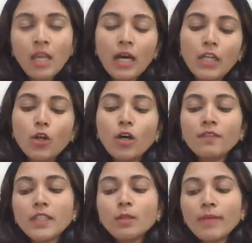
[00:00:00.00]
along
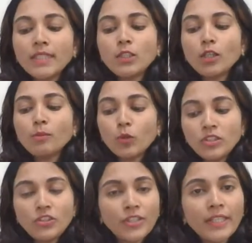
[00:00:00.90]
with the muscle or bone
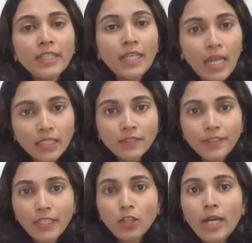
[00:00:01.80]
strengthening
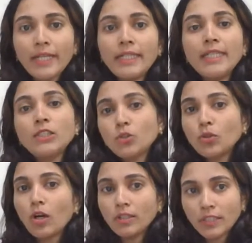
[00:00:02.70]
activity at least 2
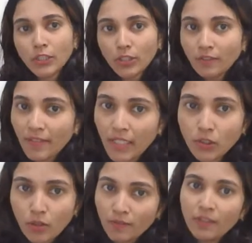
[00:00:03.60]
consecutive days
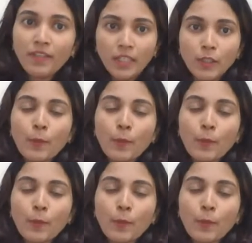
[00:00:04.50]
of the week.